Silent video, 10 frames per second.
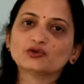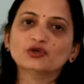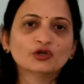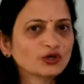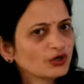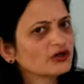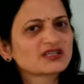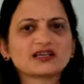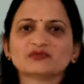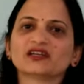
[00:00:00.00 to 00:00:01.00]
to cook
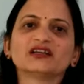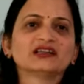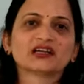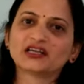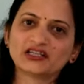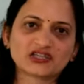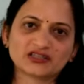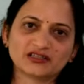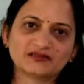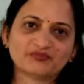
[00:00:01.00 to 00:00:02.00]
something in the
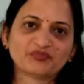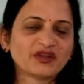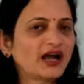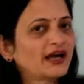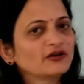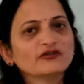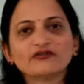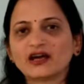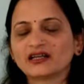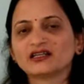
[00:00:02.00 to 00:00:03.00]
kitchen. I don't
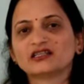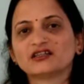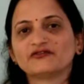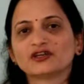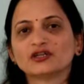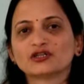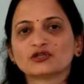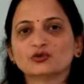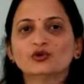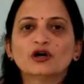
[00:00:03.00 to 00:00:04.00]
find it difficult
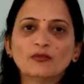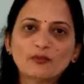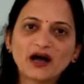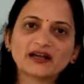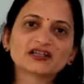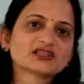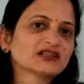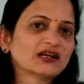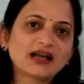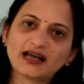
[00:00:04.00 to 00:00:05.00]
to manage the
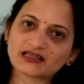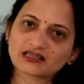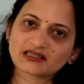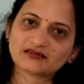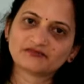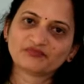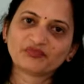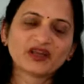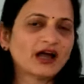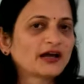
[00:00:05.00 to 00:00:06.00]
class.
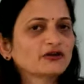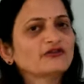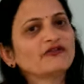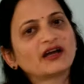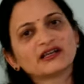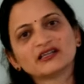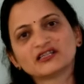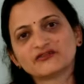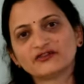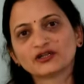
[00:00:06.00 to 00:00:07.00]
I don't find it
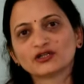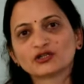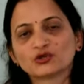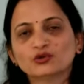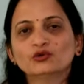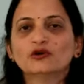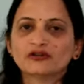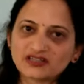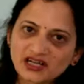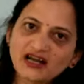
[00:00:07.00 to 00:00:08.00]
difficult to
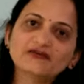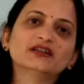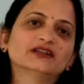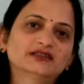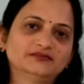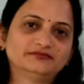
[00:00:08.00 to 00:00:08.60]
travel.